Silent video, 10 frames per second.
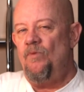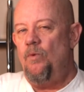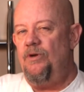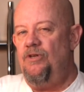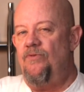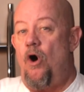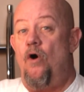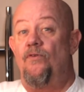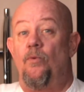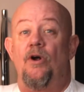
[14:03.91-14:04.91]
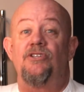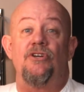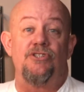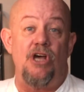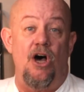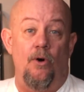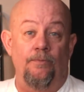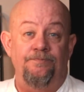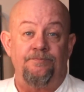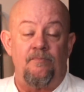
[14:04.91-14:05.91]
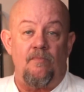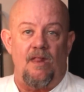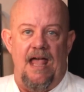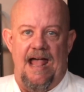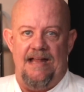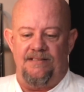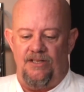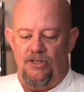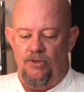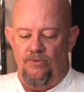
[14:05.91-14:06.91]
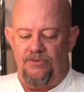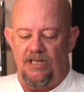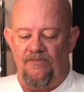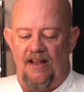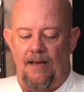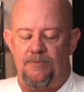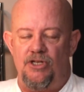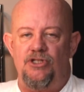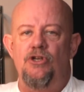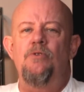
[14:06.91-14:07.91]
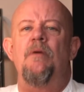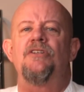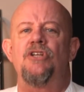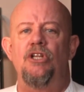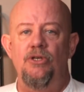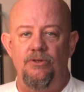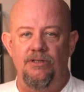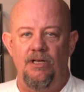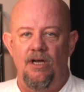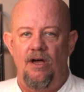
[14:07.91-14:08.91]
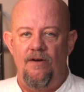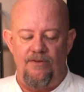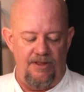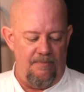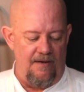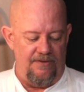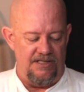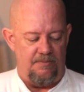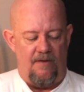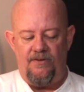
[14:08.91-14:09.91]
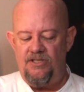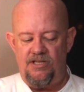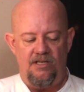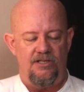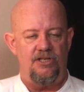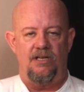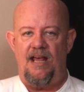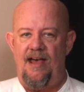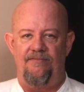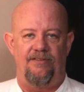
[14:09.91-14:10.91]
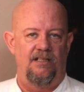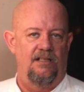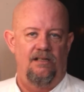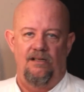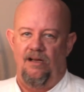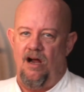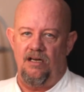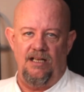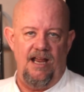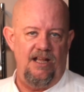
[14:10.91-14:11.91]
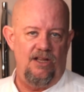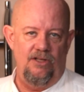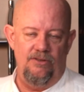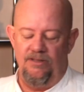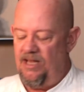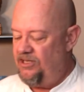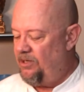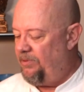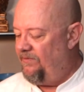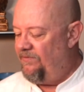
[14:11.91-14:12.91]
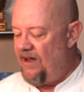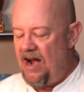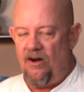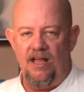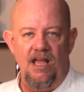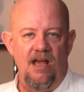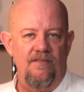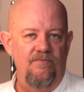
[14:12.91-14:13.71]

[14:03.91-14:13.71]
when you've overworked your dough and you've developed too much gluten for the muffins. Muffins shouldn't have hardly any gluten. They should be very